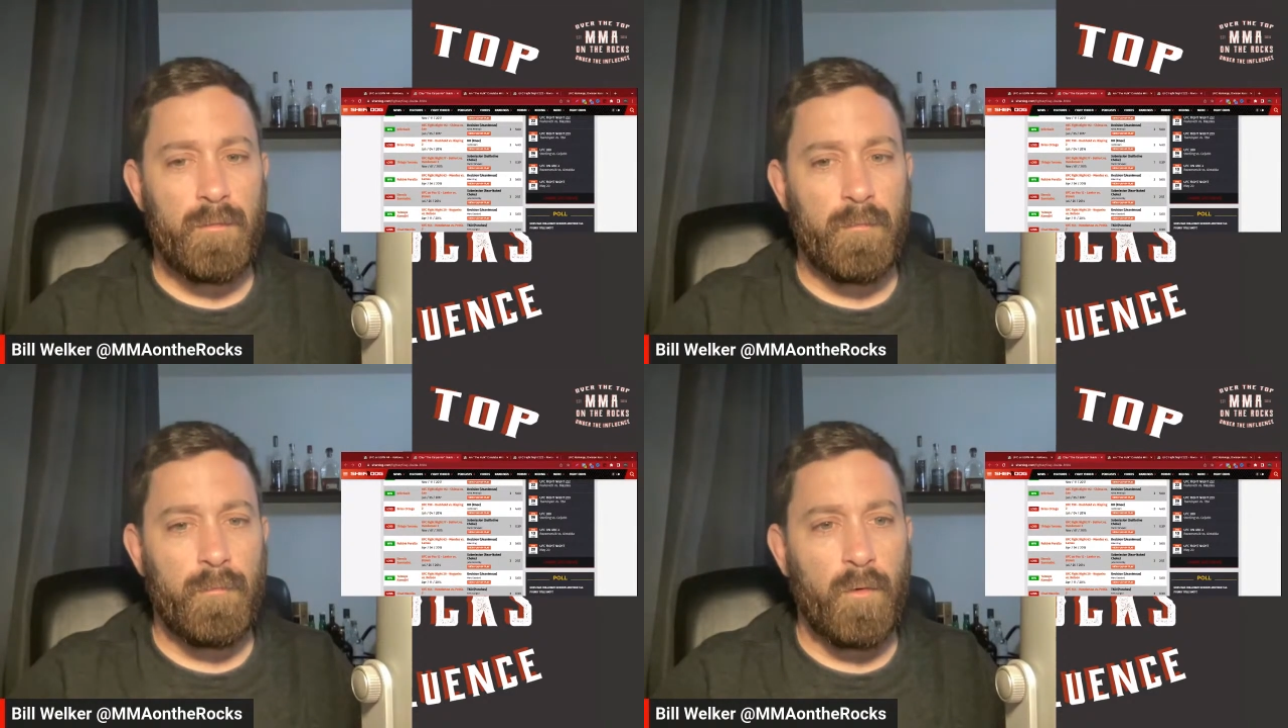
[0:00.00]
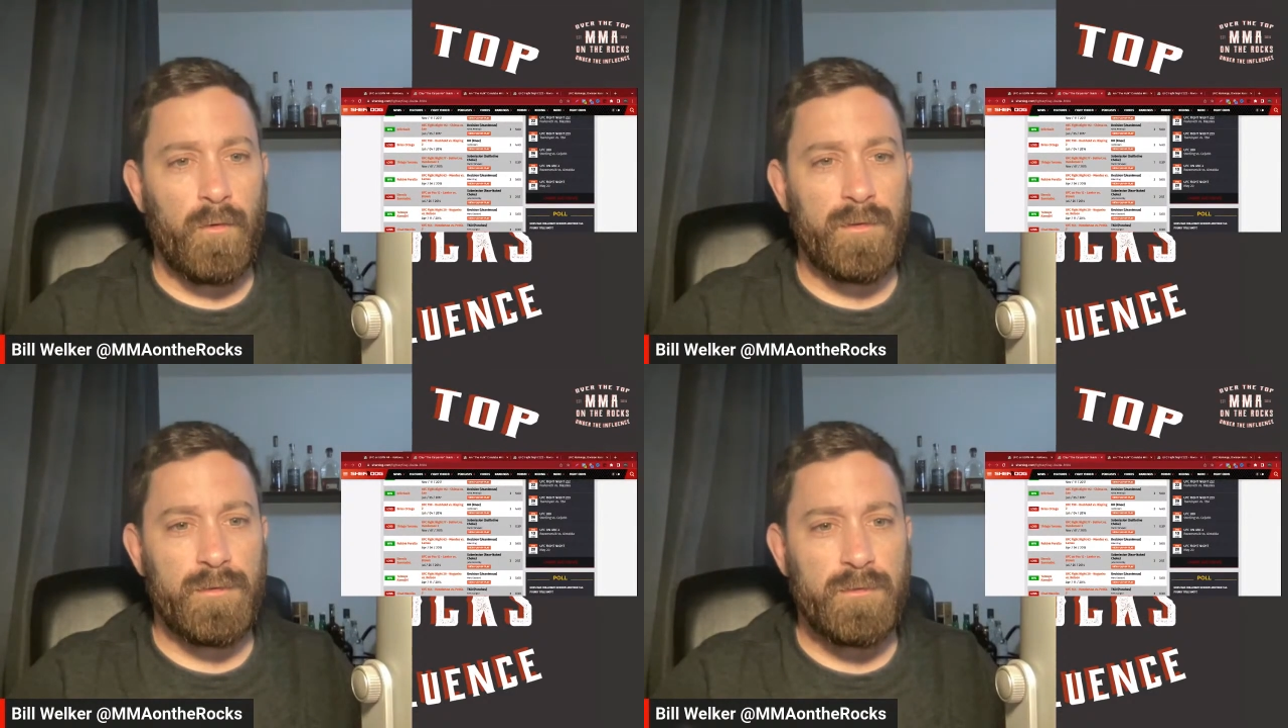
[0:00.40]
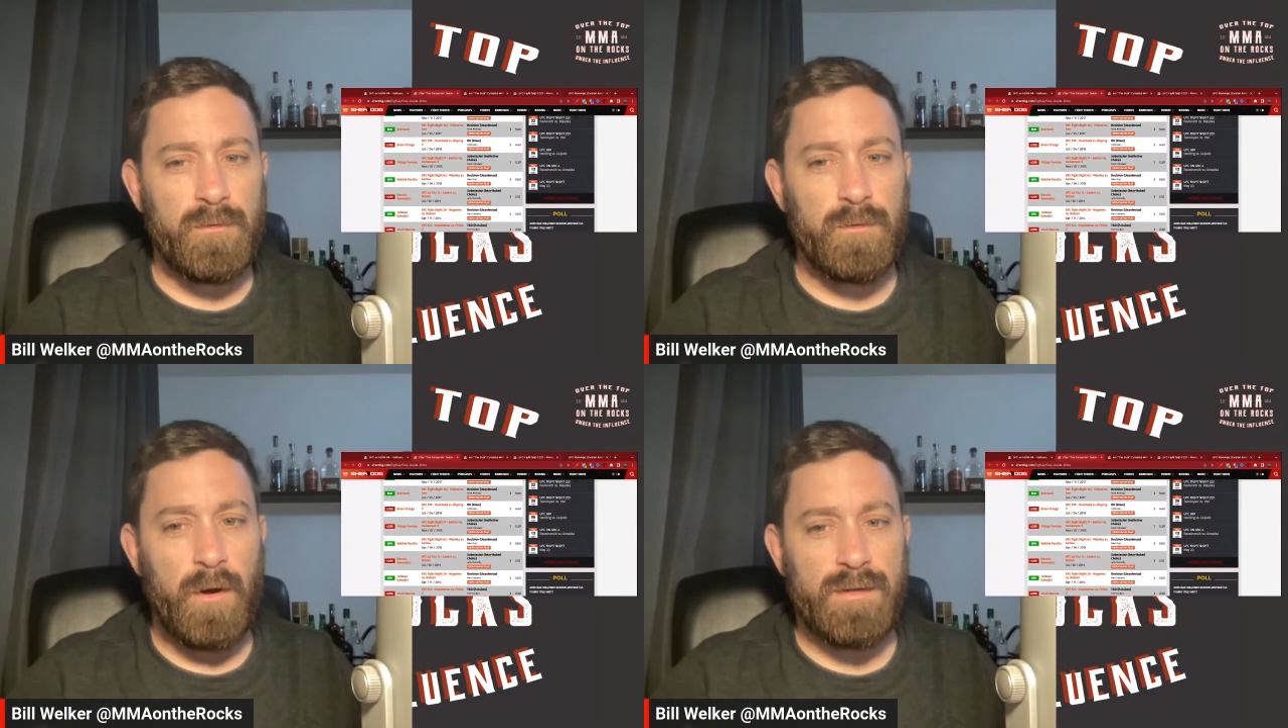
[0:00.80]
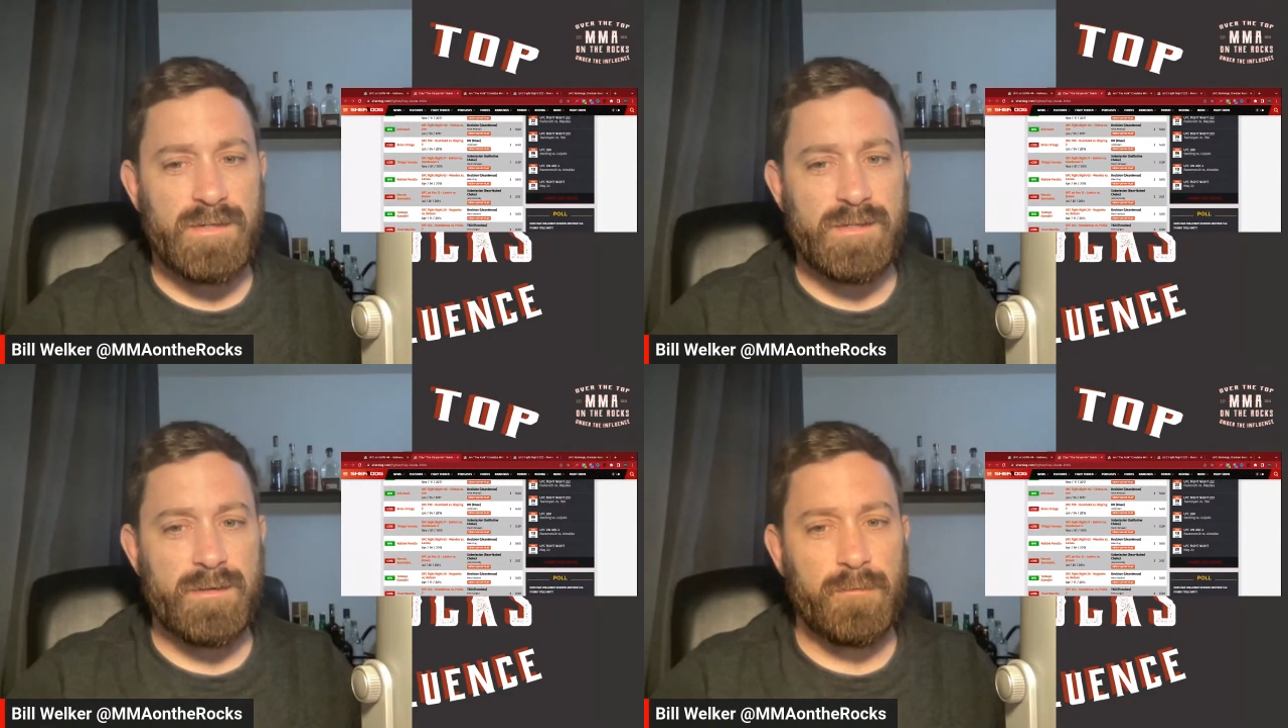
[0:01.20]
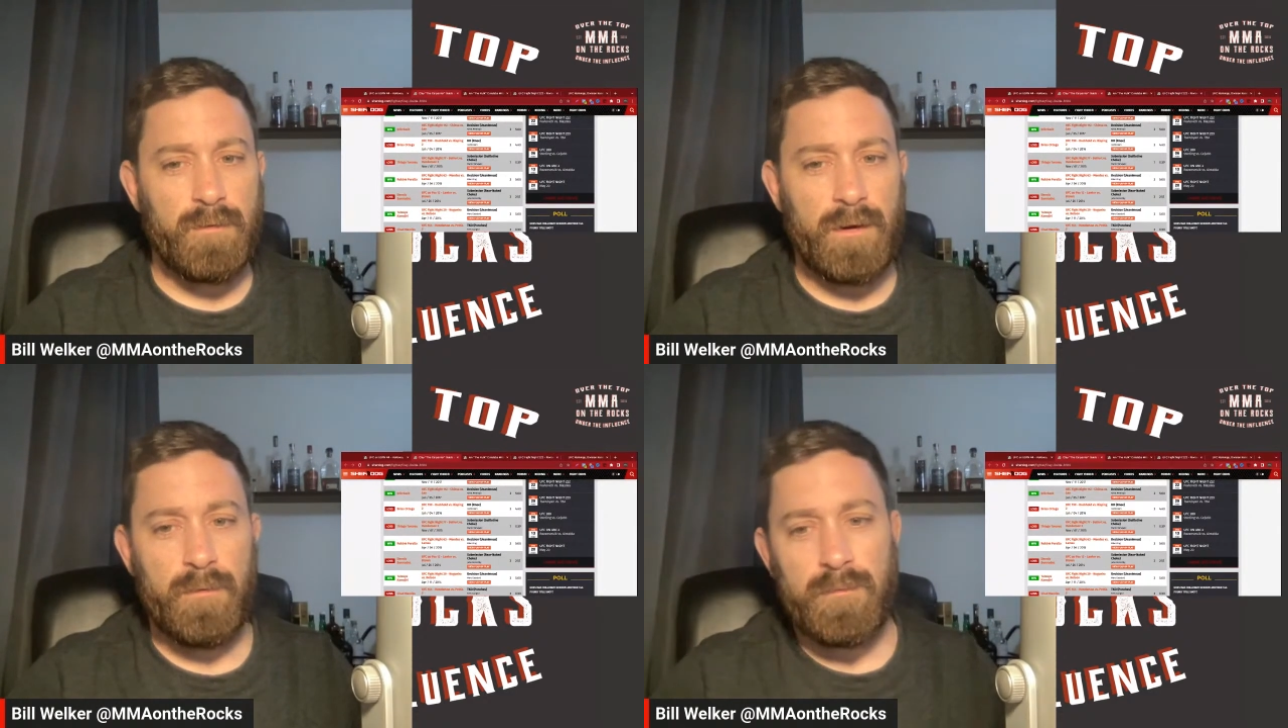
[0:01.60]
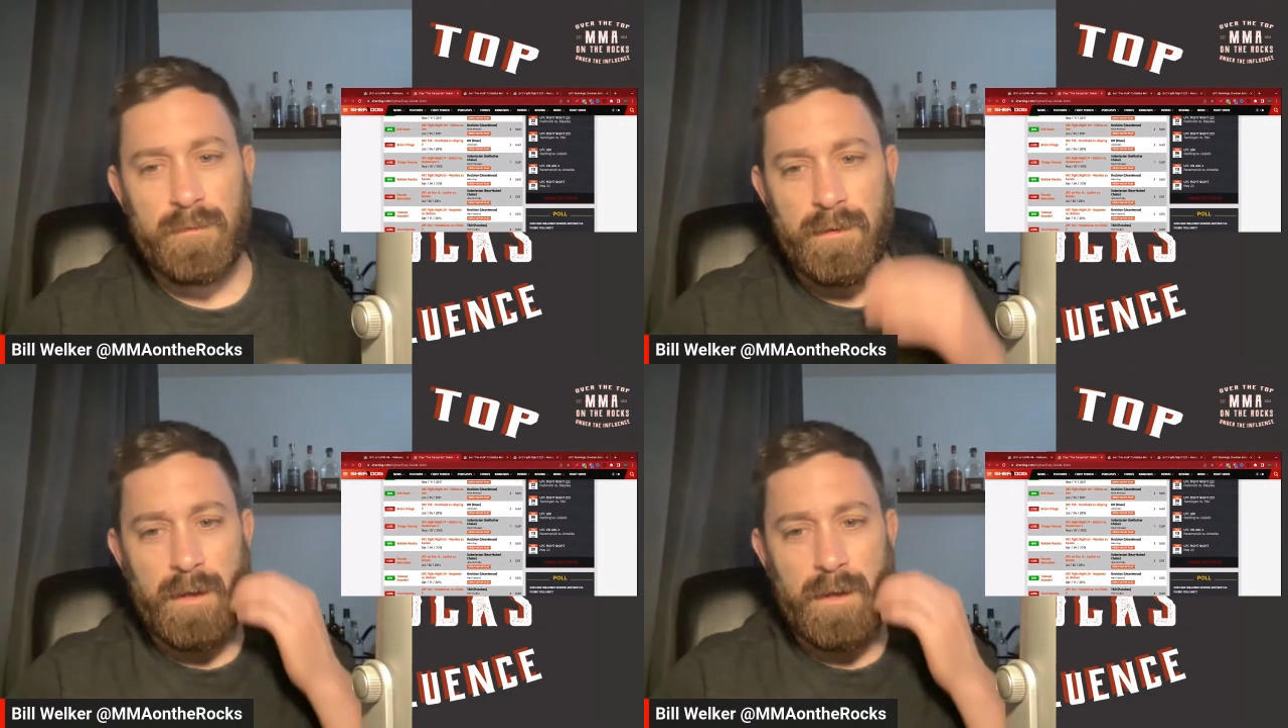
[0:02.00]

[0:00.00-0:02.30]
more than 2 losses in a row,